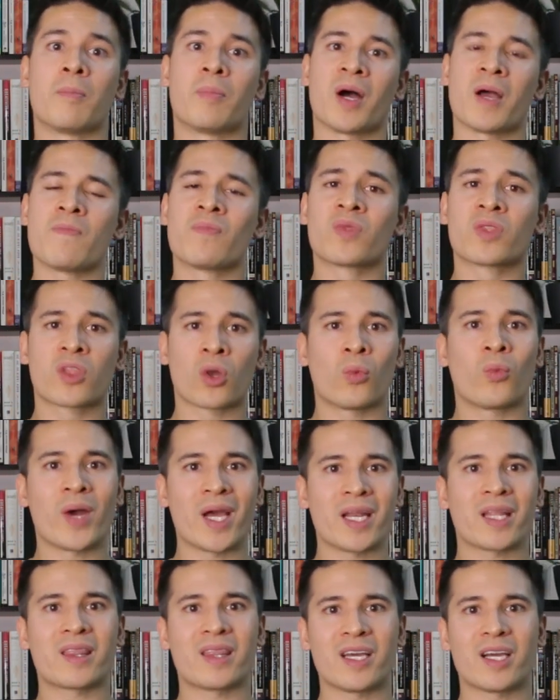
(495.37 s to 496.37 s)
But the
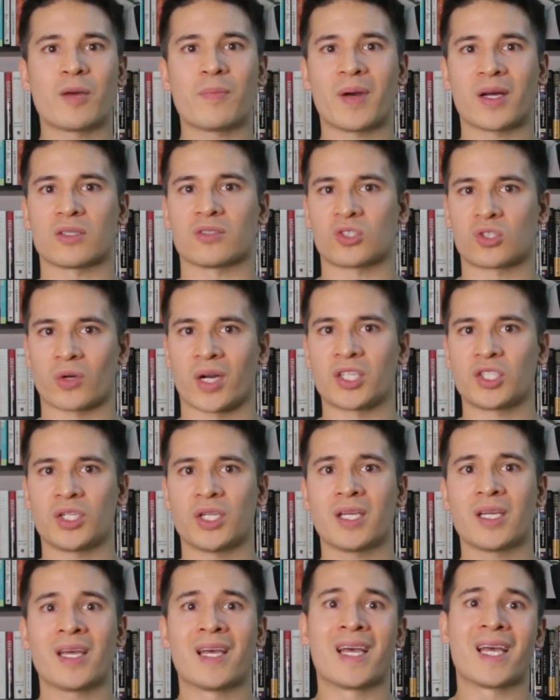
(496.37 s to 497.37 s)
way to think about
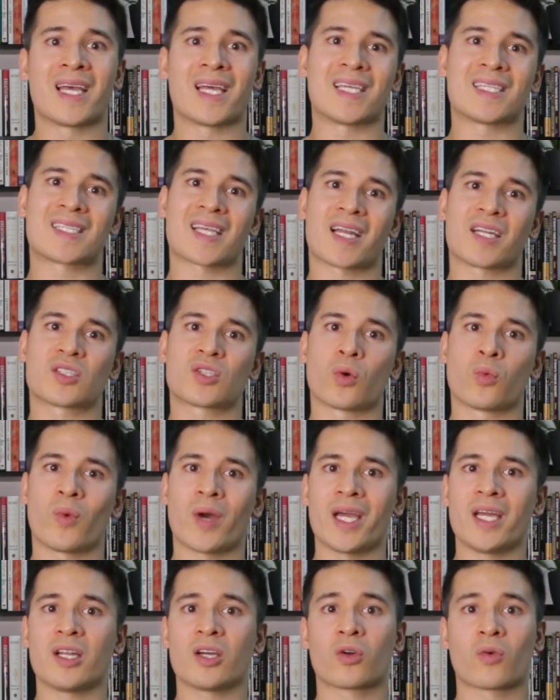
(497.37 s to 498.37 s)
stretching is that it's a
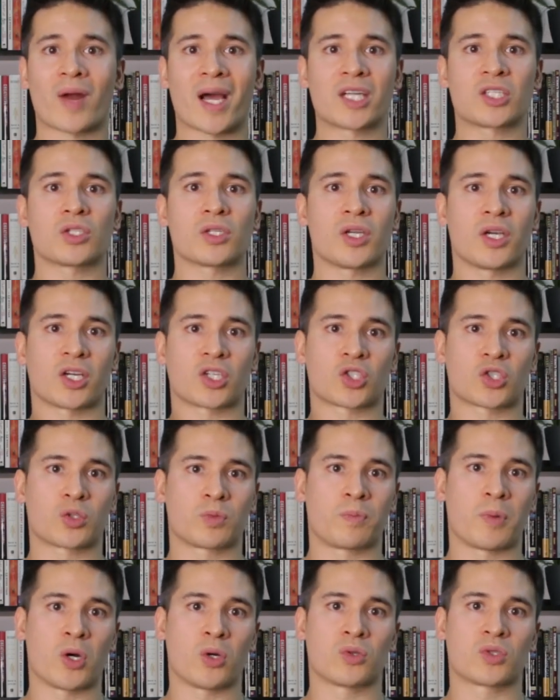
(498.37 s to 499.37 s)
way to gradually
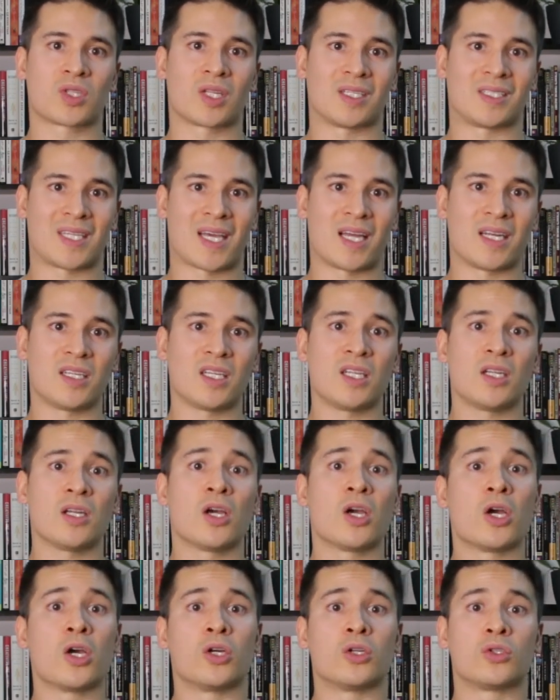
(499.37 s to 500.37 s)
expose the tendon
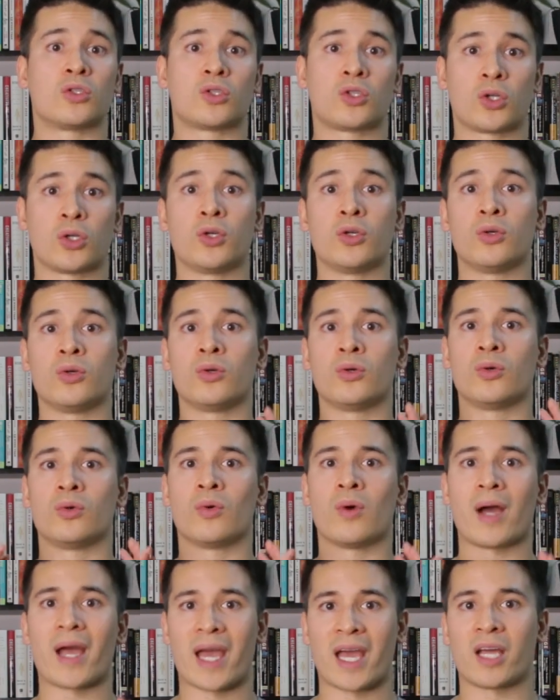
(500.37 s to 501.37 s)

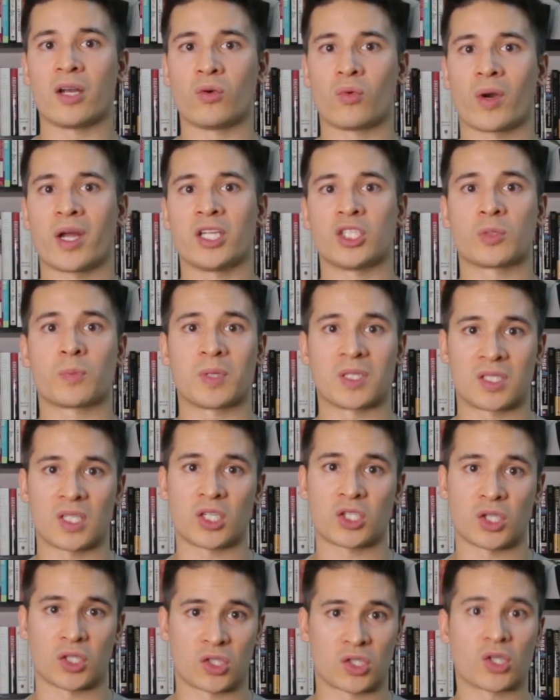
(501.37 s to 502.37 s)
to end range
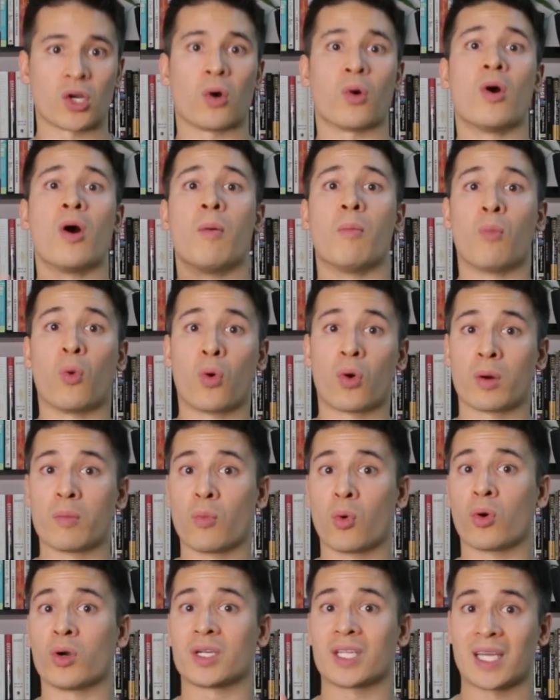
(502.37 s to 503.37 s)
position, so more and
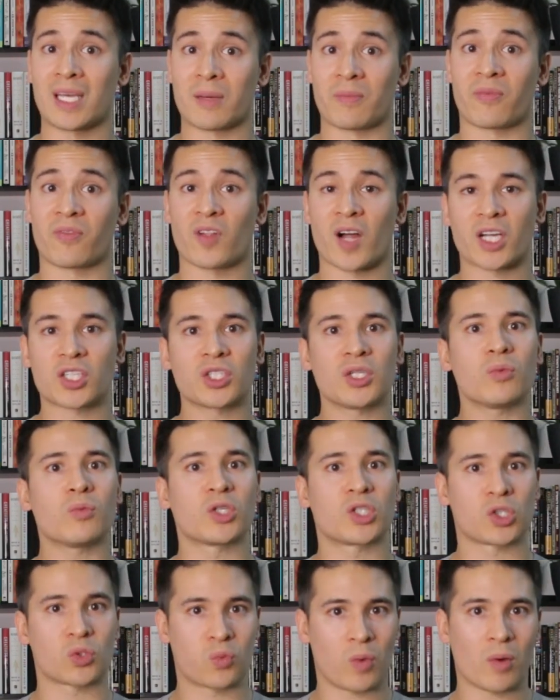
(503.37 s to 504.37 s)
more into hip flexion,
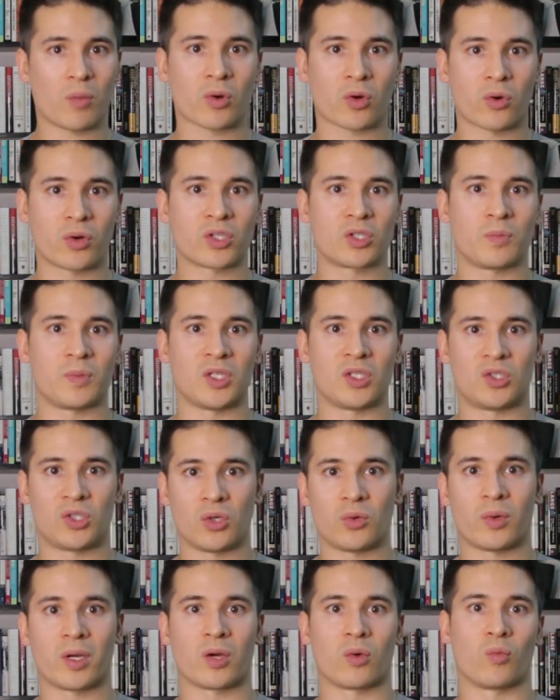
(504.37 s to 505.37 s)
which is what we're going to be
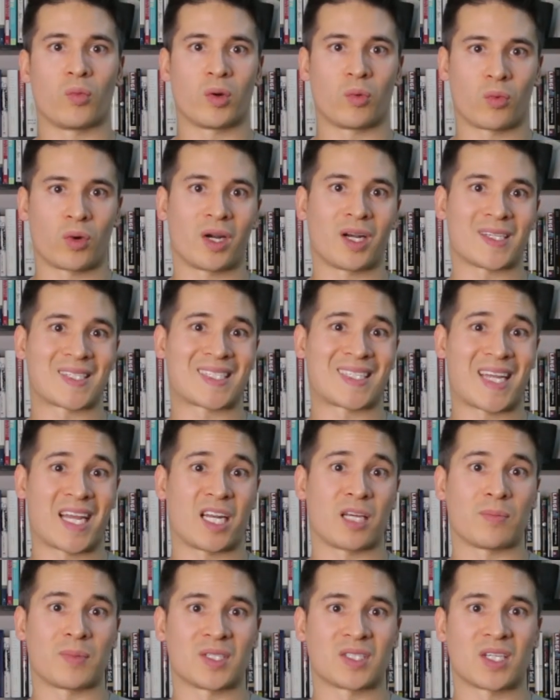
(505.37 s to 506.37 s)
doing when we're in a
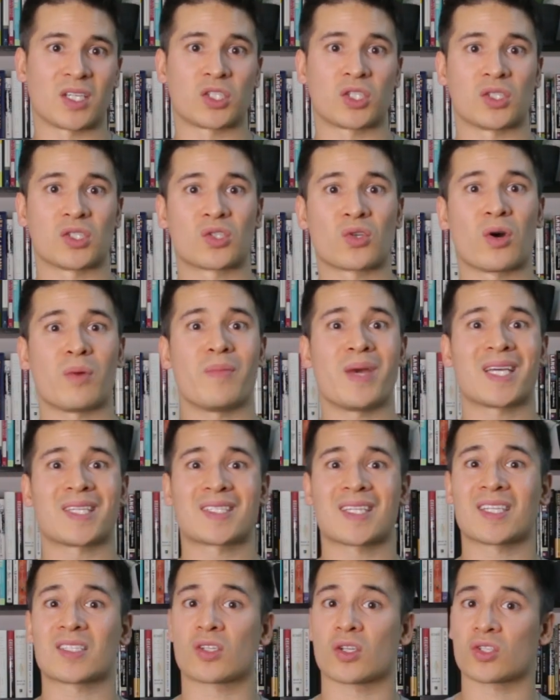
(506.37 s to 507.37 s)
standing position. So it
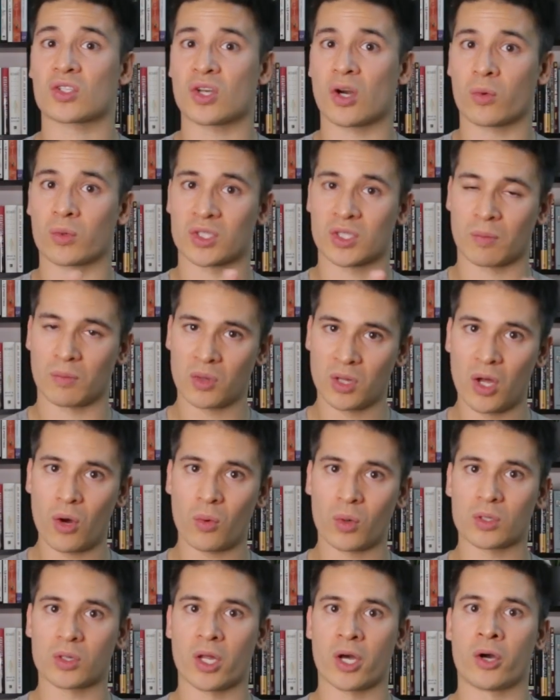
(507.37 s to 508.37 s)
makes sense to start with some
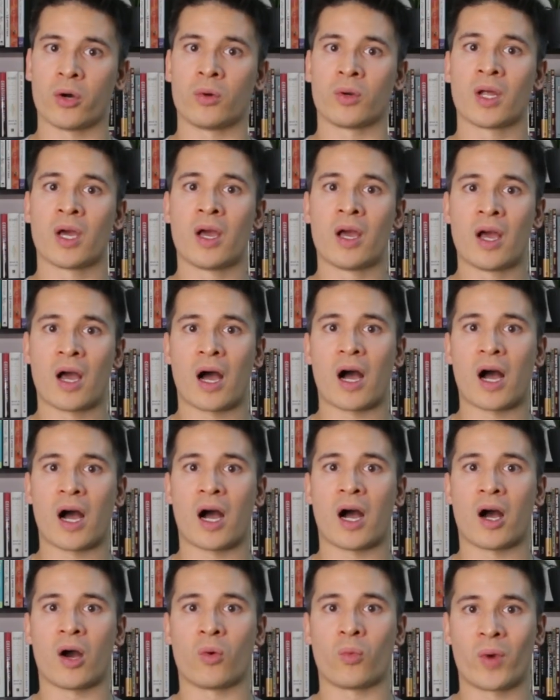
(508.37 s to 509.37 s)
lower load
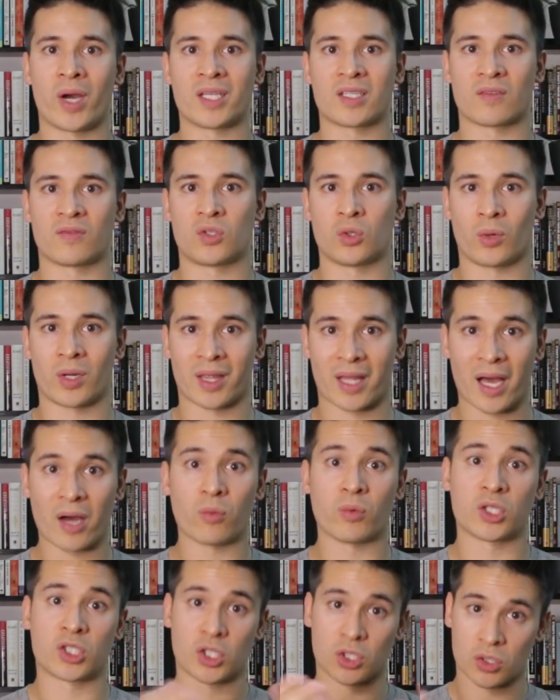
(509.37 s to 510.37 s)
uh, ways of doing
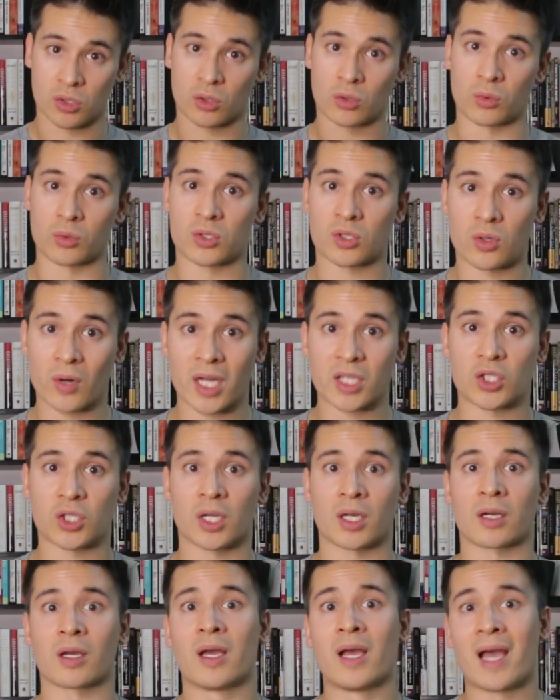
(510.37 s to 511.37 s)
that, which is through
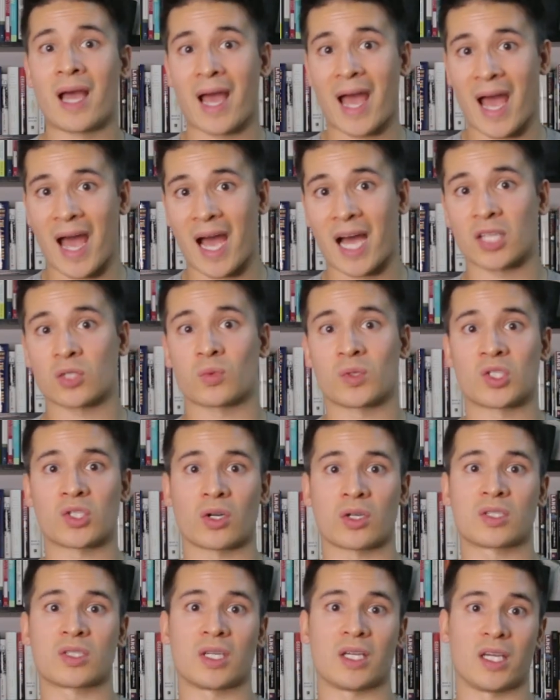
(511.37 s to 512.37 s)
stretching, as we
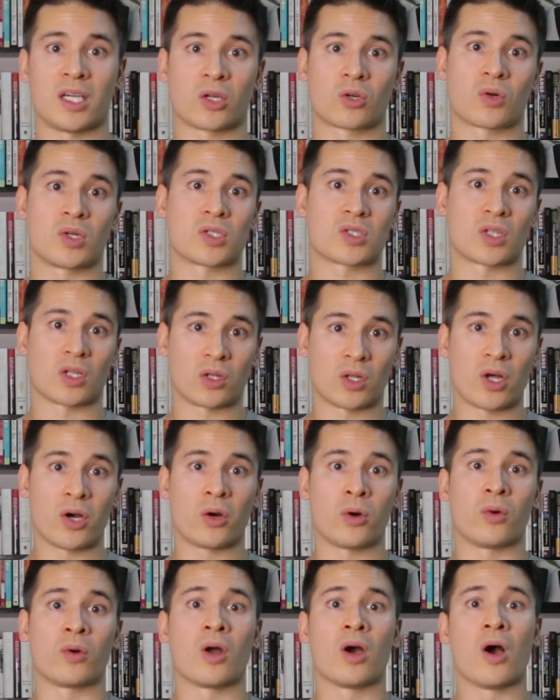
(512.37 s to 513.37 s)
start to increase the
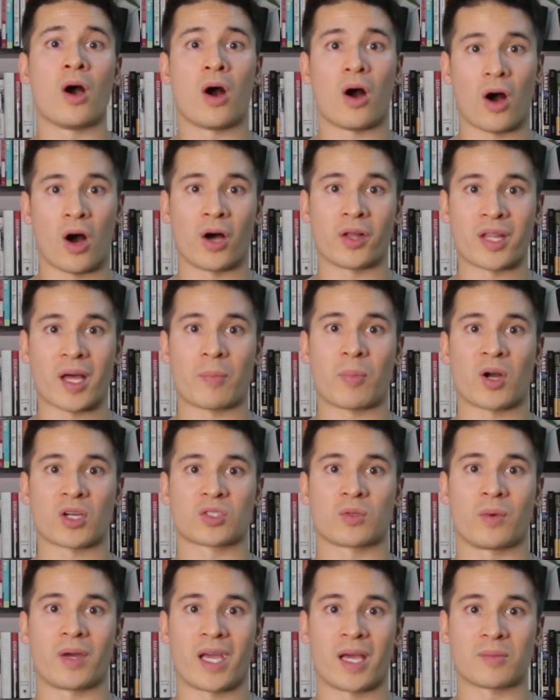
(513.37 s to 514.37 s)
load on that
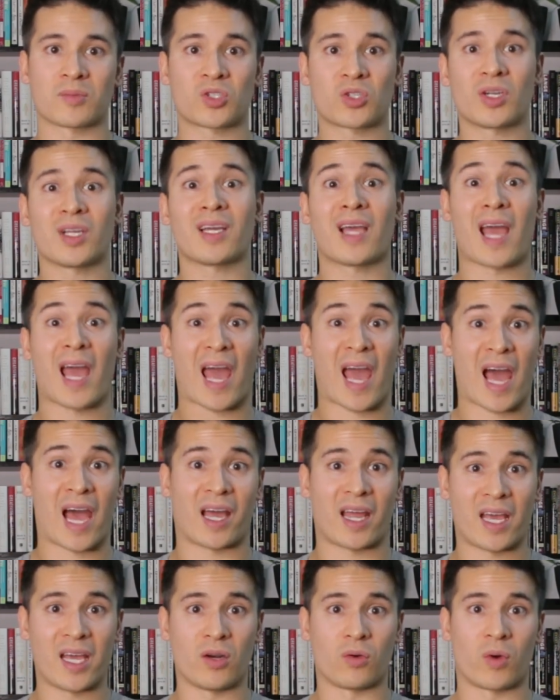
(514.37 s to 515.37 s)
proximal hamstring
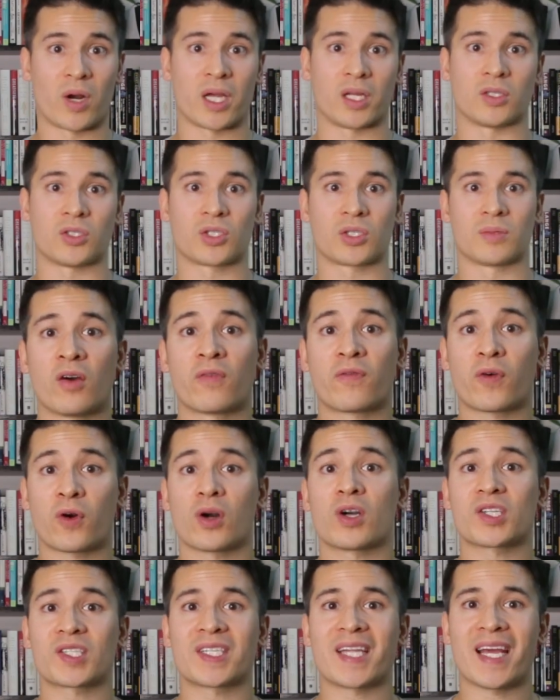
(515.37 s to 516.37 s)
at end range.
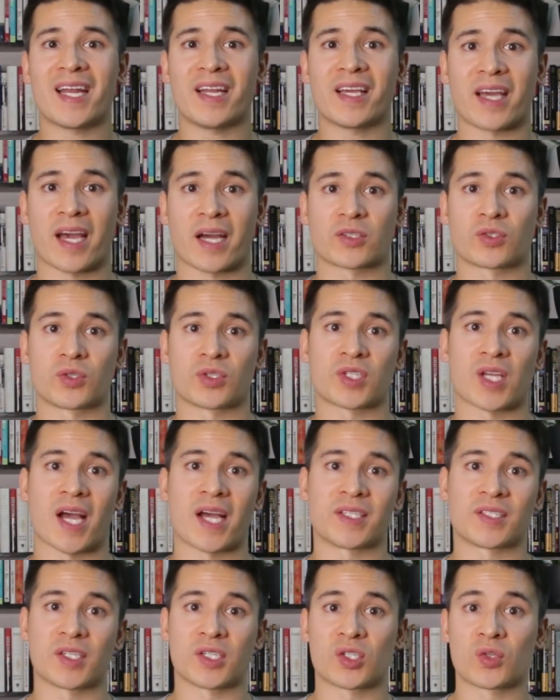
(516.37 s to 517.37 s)
For our standing
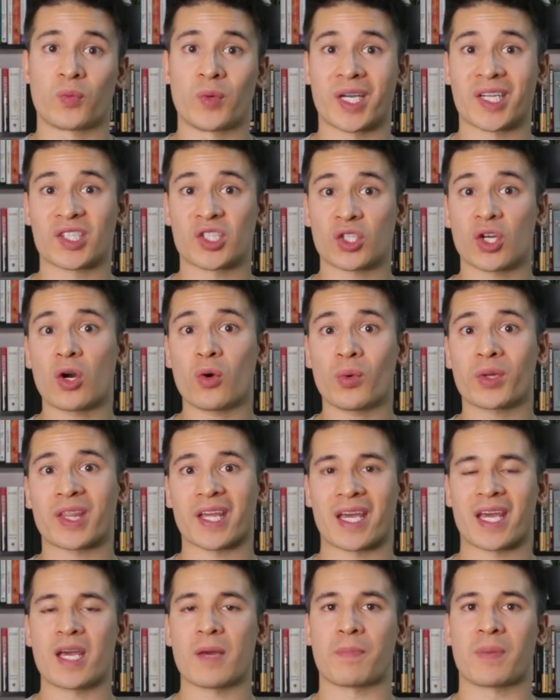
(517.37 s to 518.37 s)
exercises, we can start with
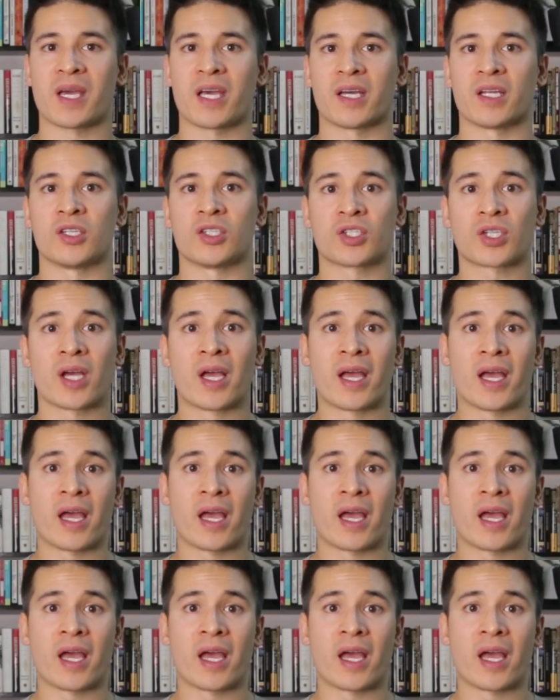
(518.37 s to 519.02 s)
a hip hinge.